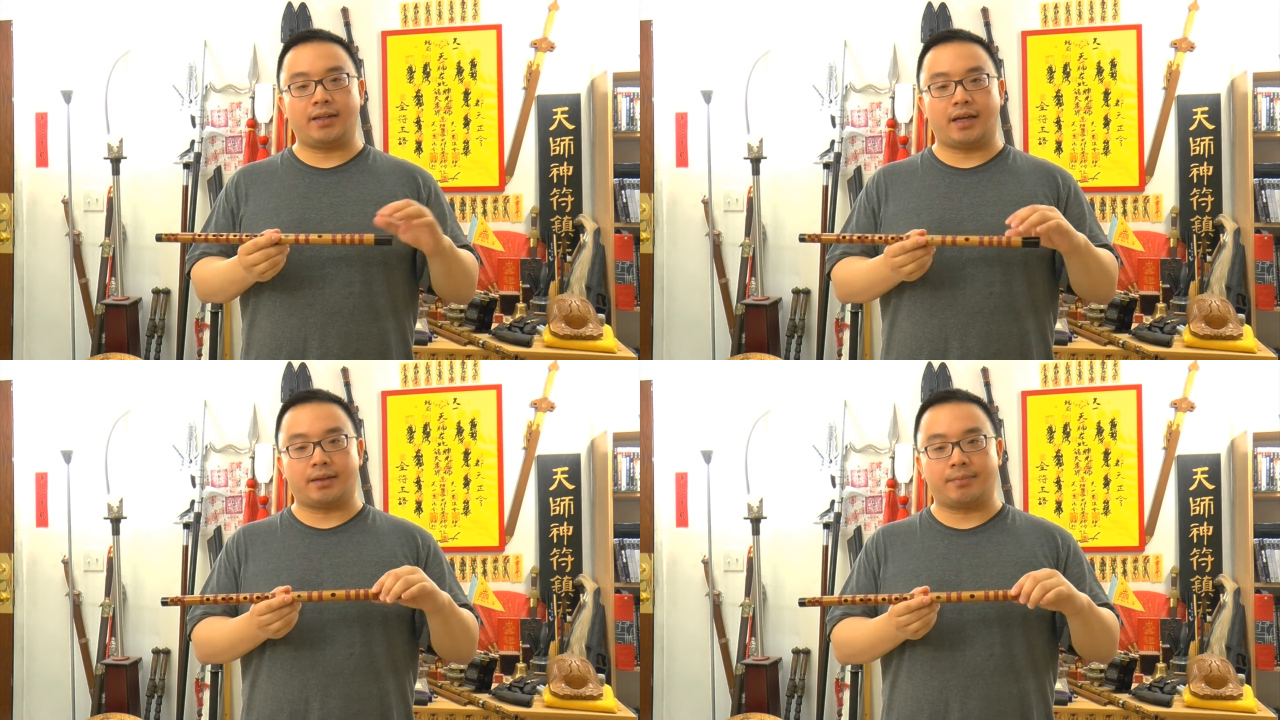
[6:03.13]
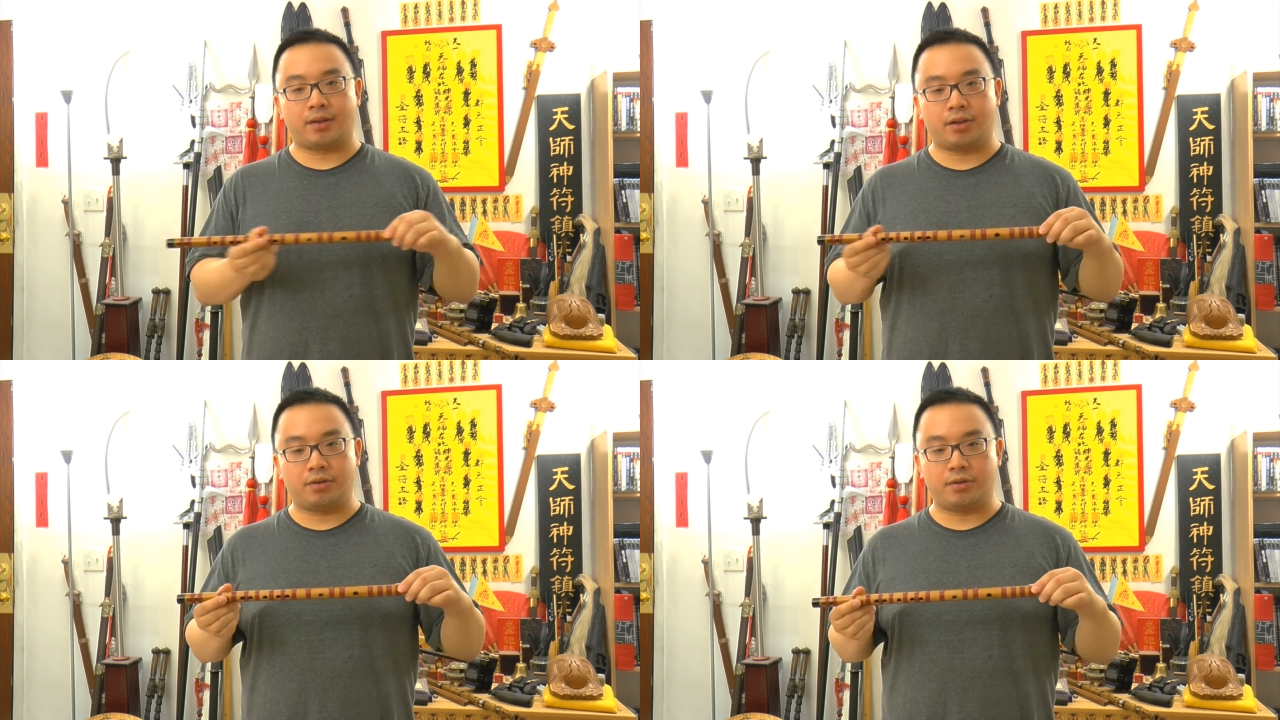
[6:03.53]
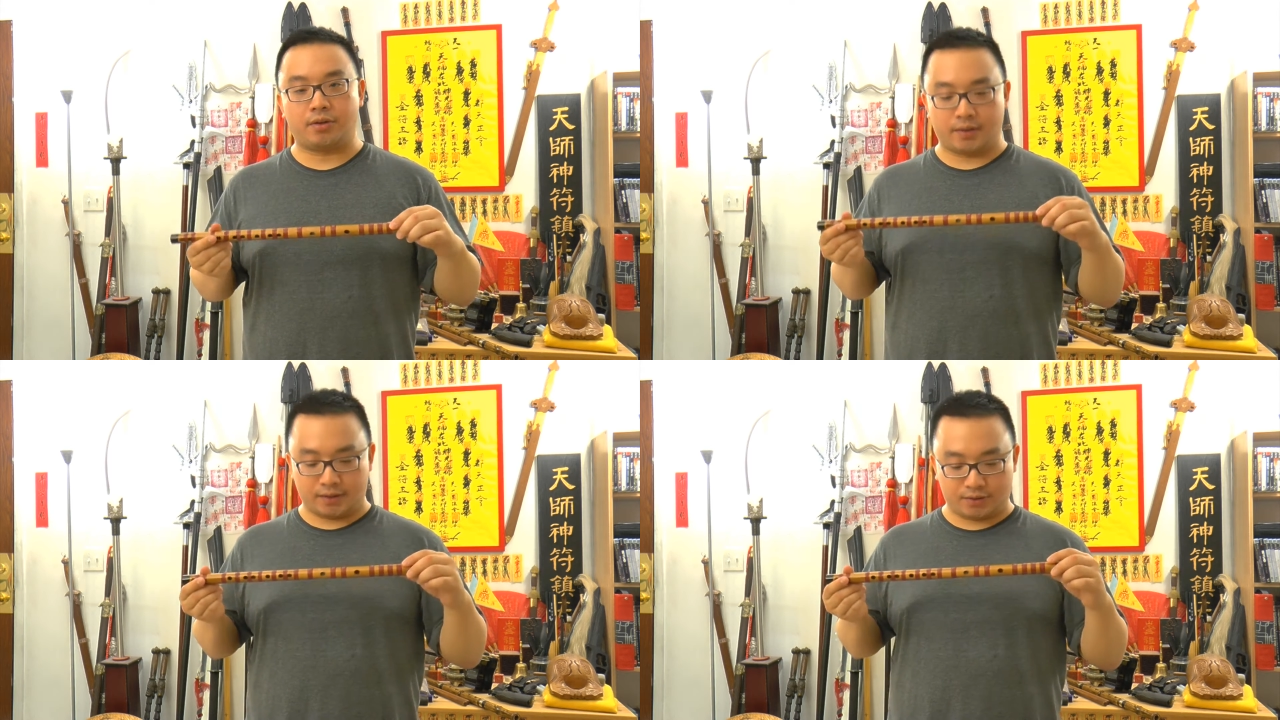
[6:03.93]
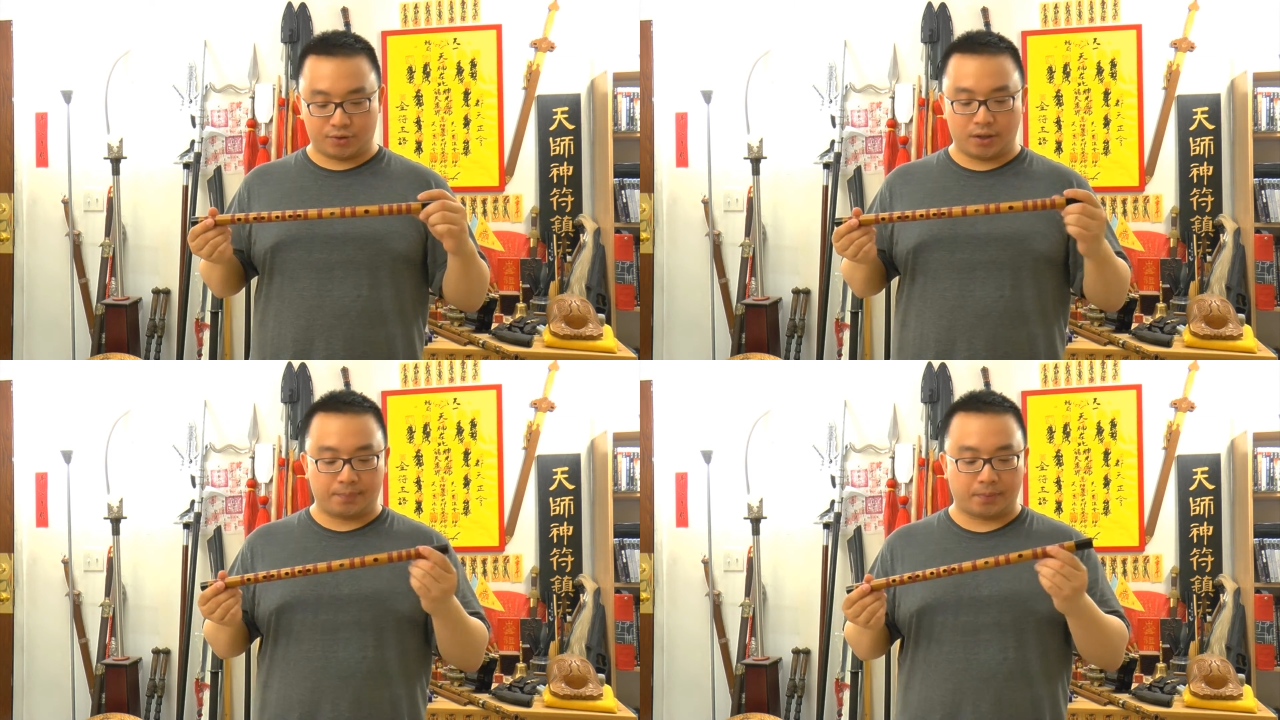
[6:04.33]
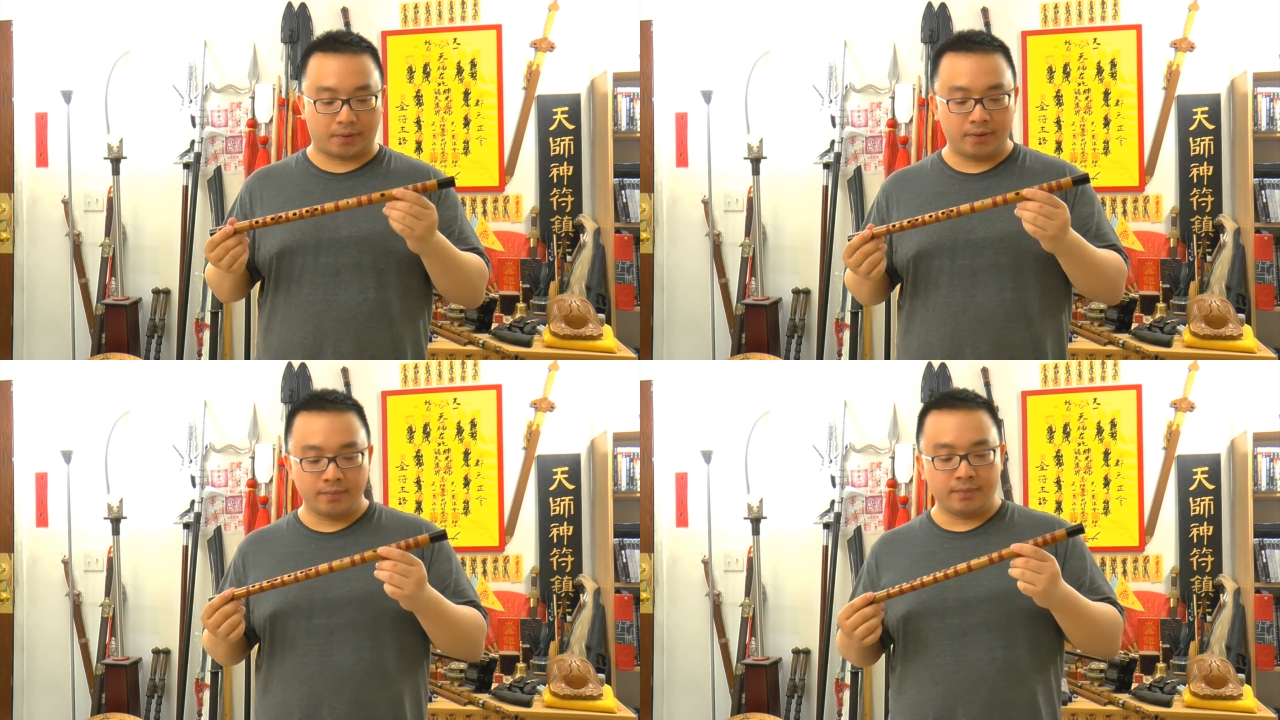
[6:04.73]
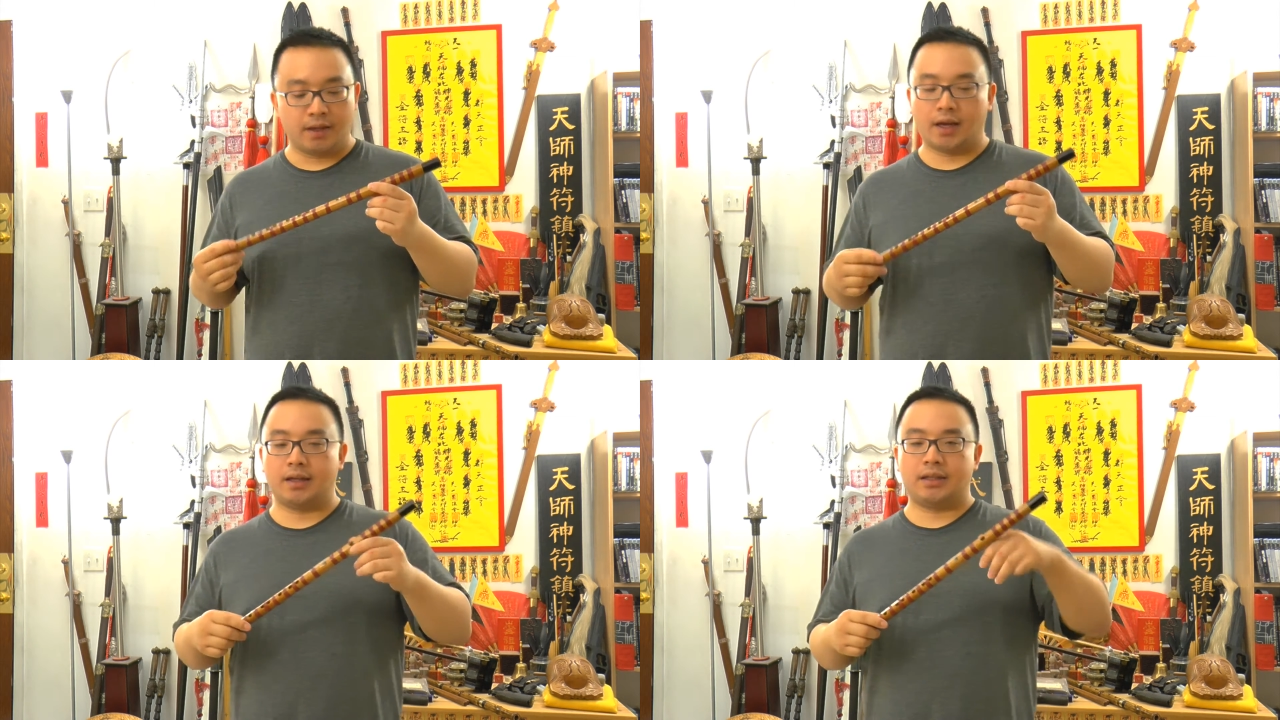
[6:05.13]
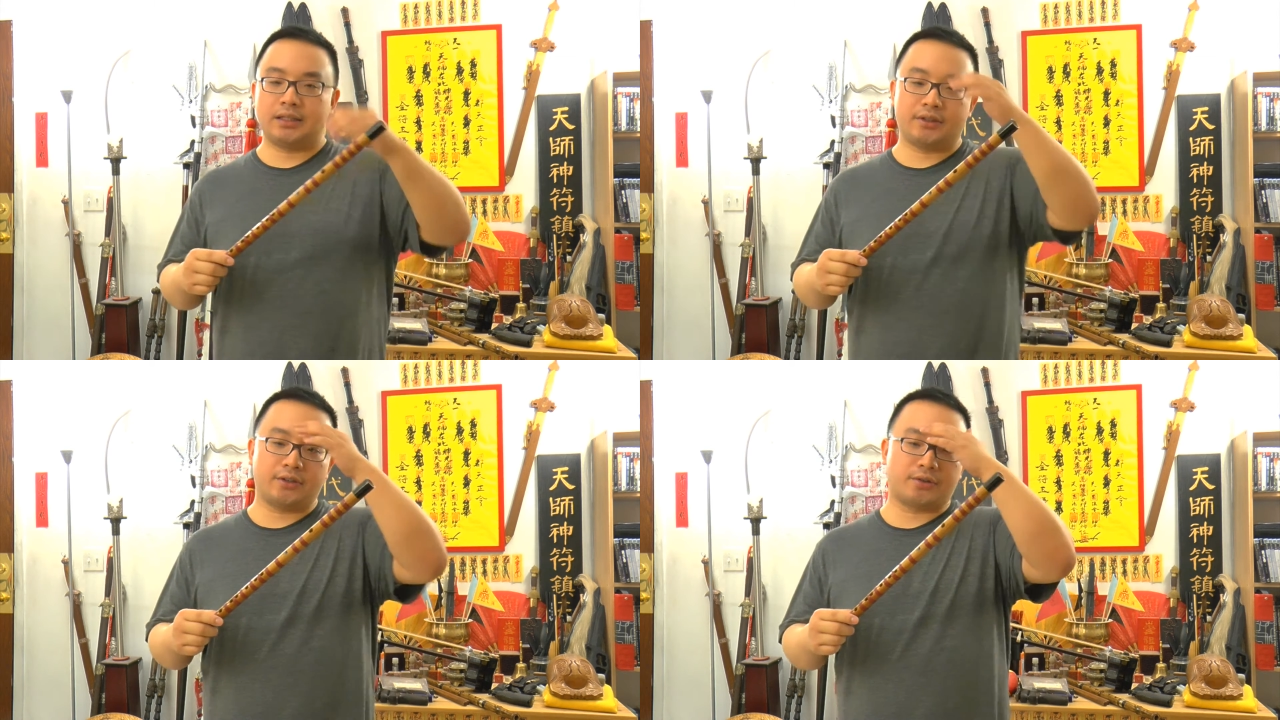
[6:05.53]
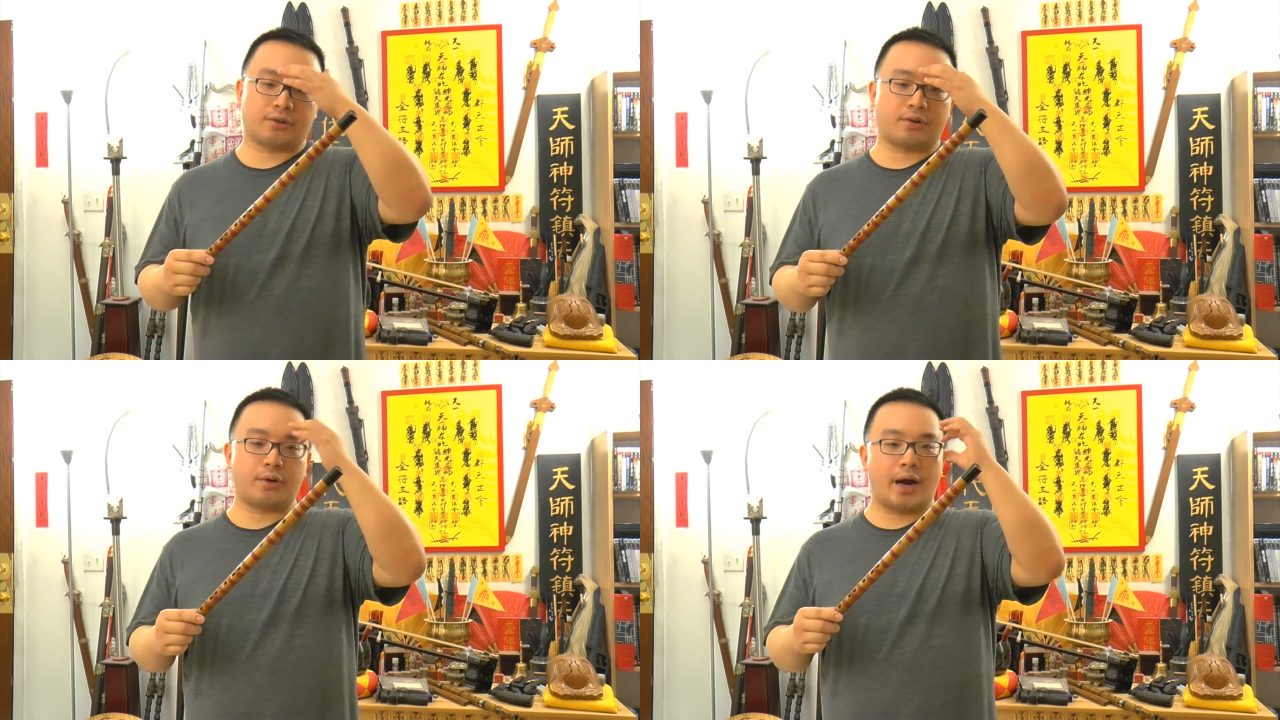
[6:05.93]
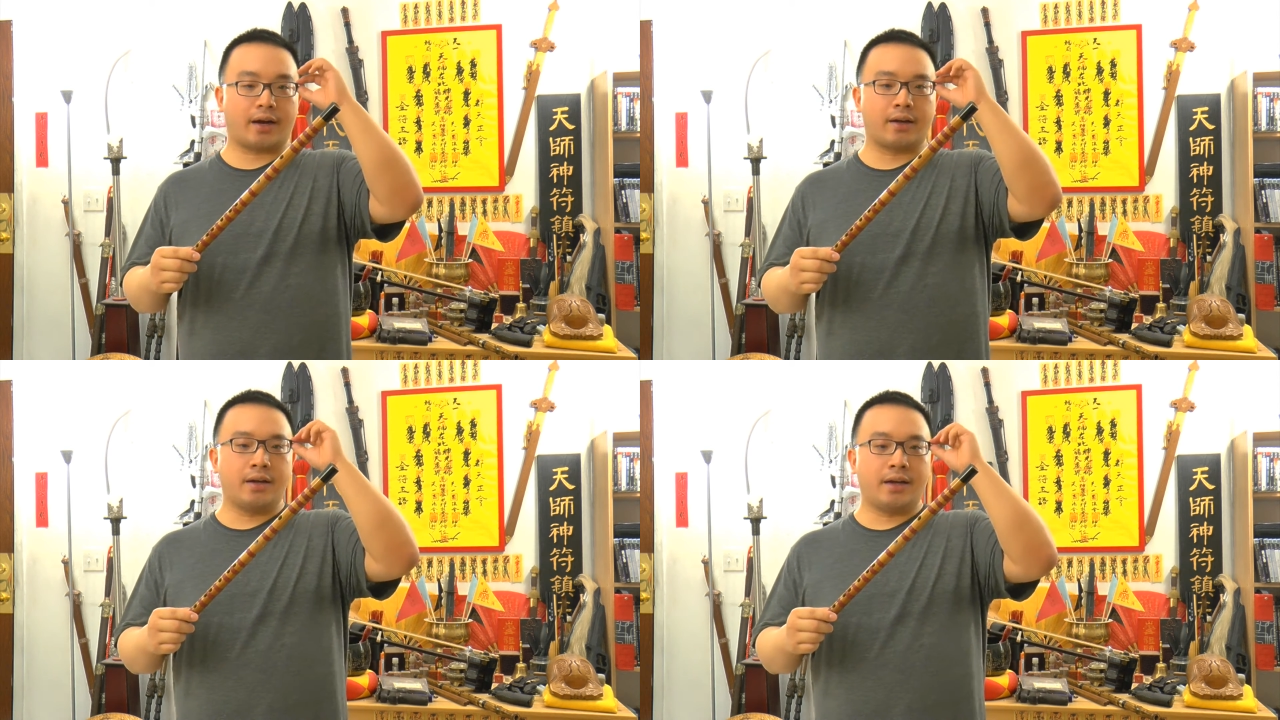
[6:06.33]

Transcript: that the material is cheaper and easier to crack,